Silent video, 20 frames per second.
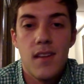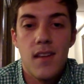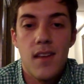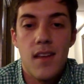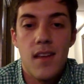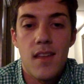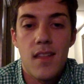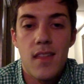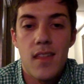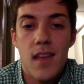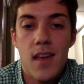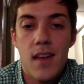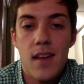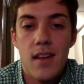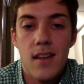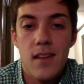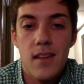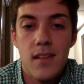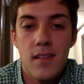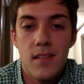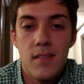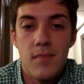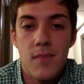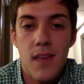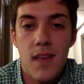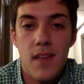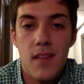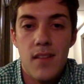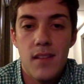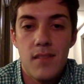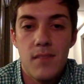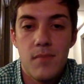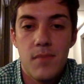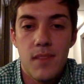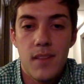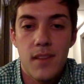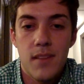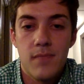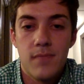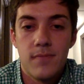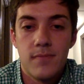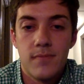And that is my lesson plan.